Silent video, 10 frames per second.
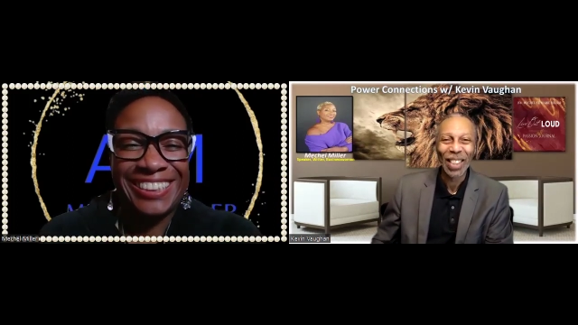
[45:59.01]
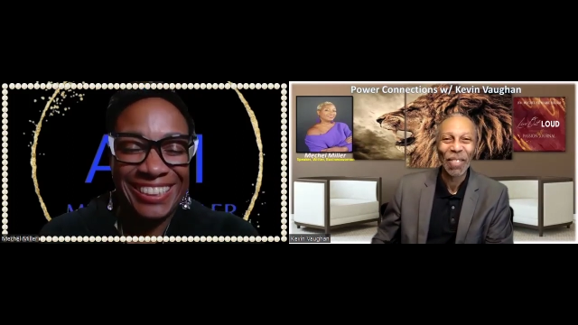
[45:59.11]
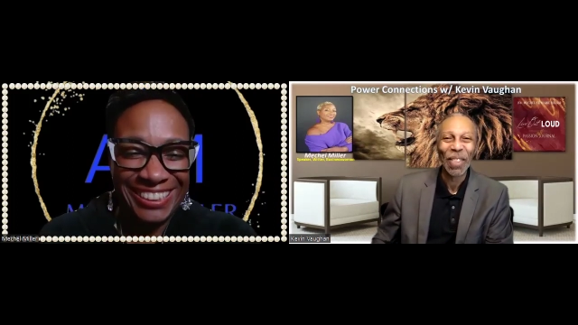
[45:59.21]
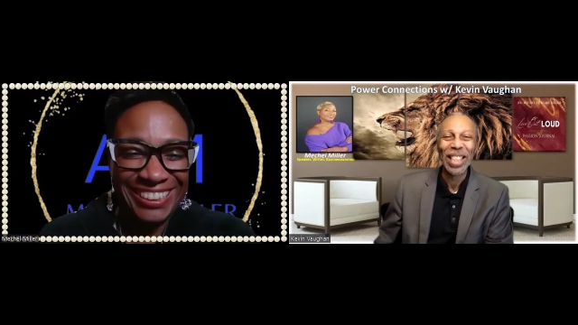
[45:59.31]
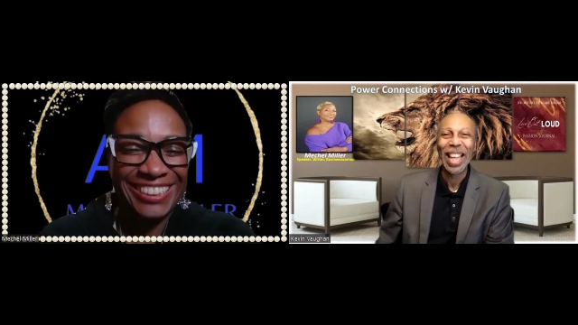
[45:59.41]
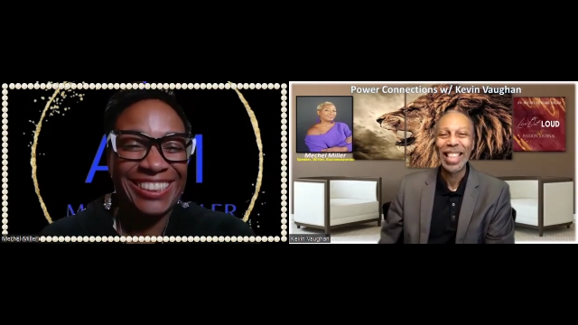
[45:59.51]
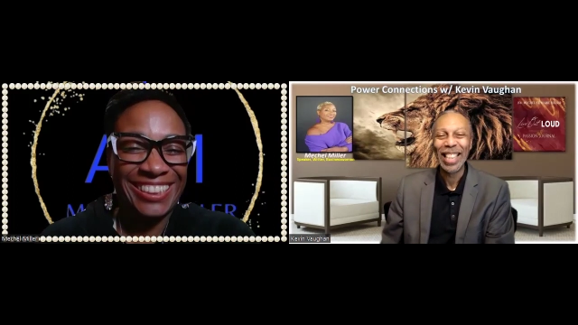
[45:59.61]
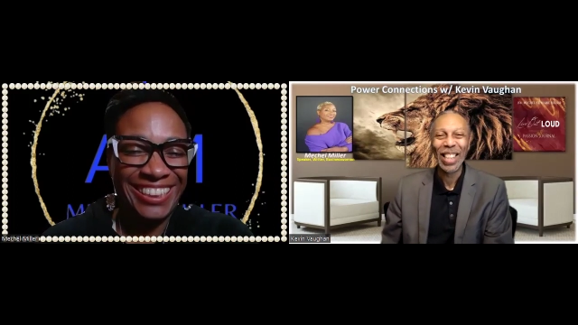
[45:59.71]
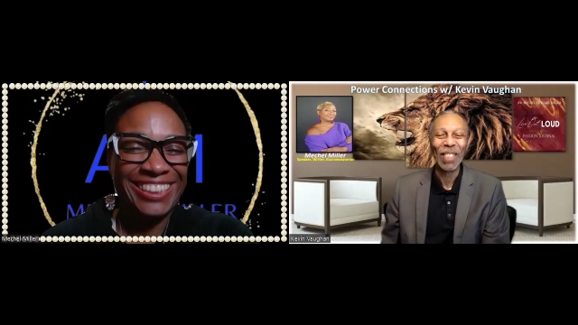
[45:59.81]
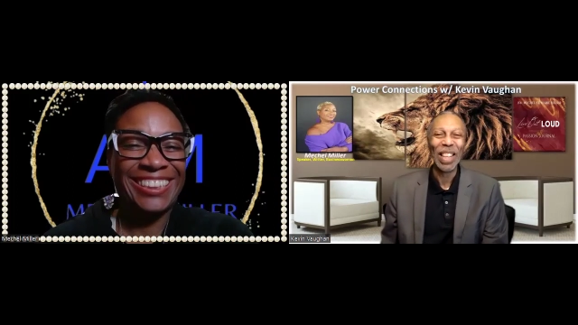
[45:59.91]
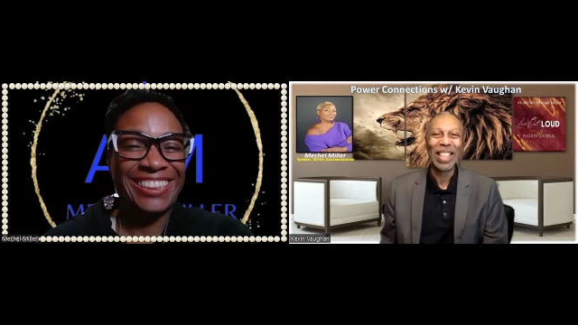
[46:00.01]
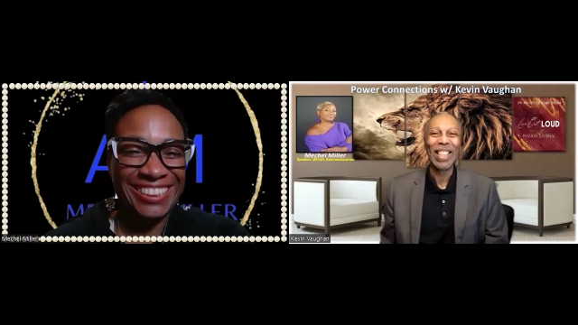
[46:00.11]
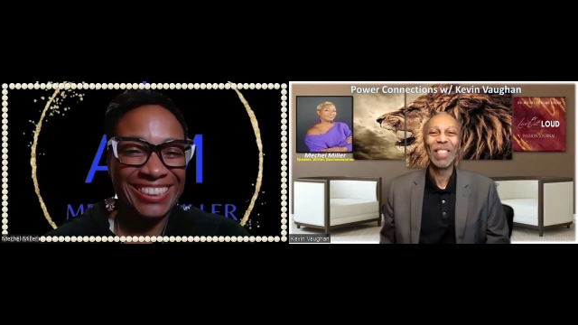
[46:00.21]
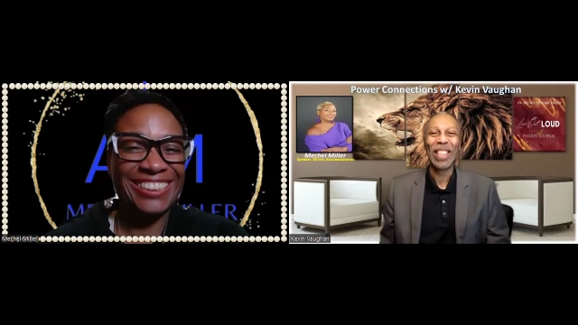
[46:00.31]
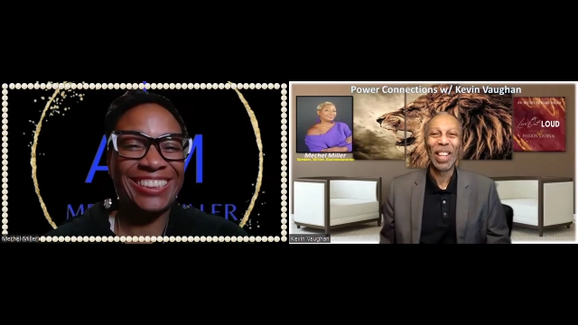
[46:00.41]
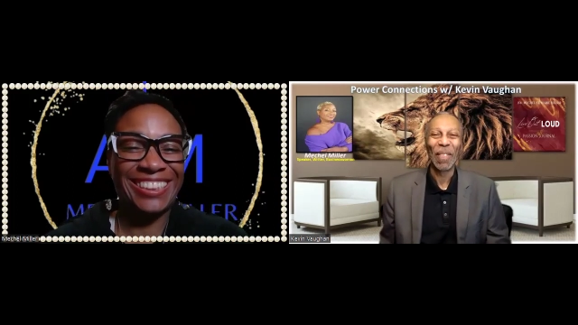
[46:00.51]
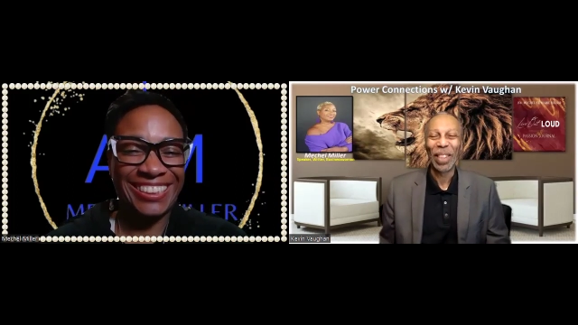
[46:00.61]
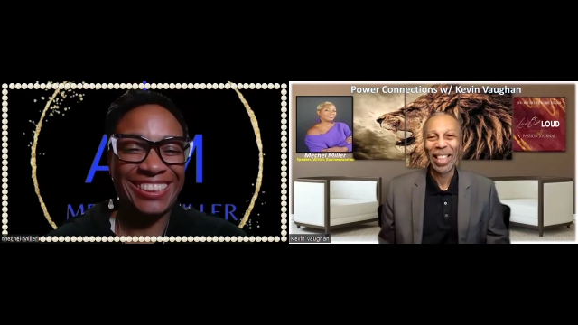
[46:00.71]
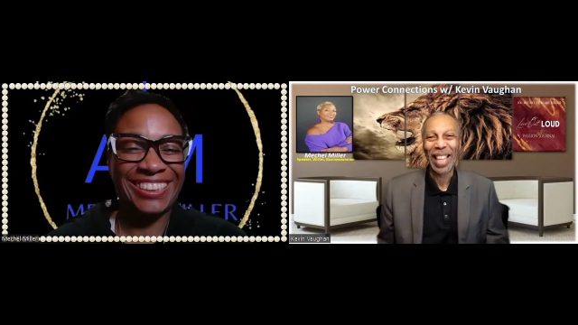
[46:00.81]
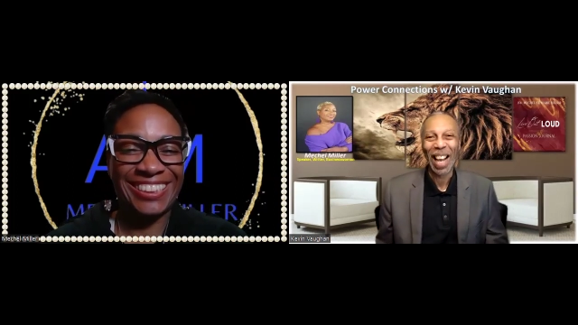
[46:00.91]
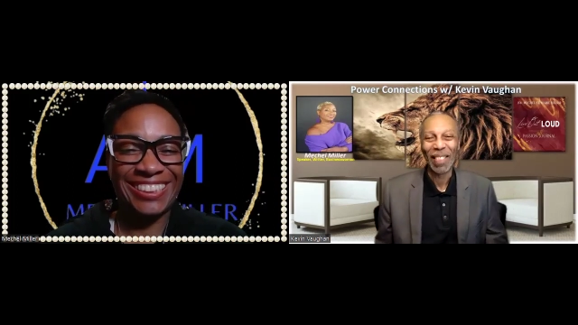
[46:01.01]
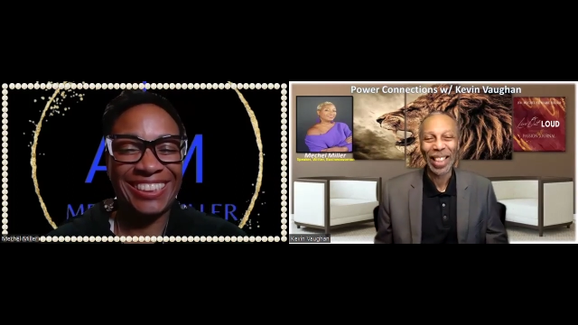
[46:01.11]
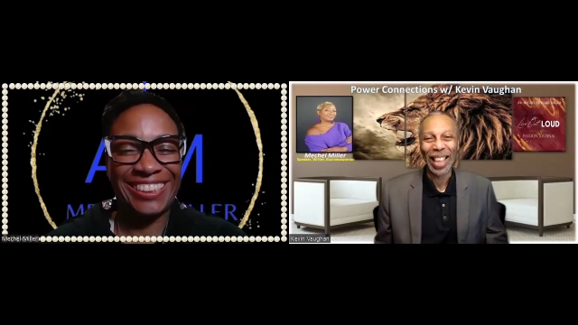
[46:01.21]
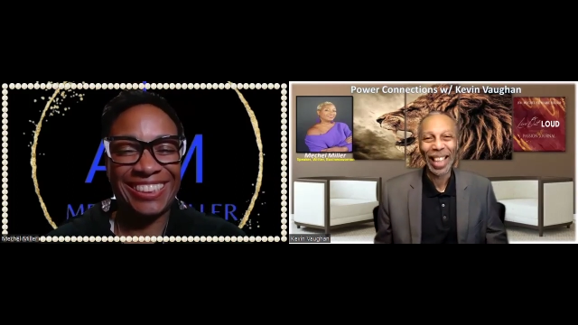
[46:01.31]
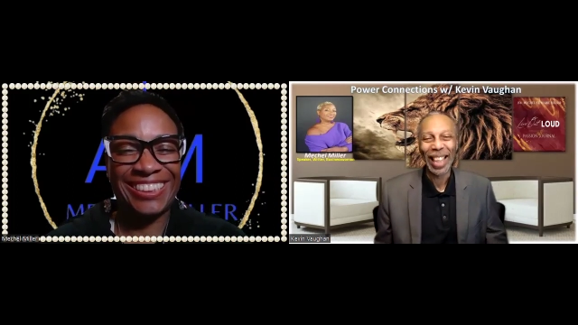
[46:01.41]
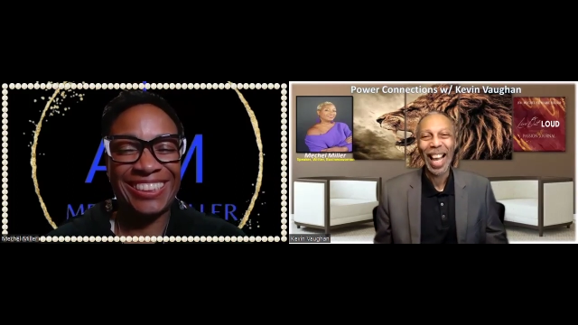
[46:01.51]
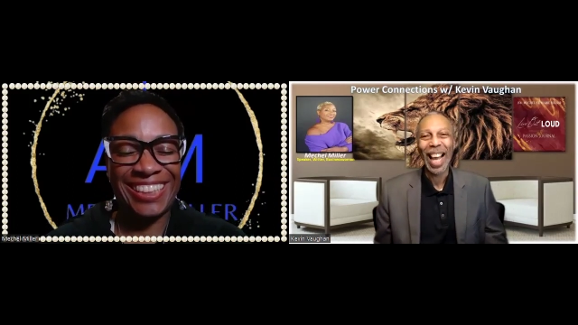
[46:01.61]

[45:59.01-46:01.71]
Speaker 1: So appreciate you so much, Mechel, for your time today.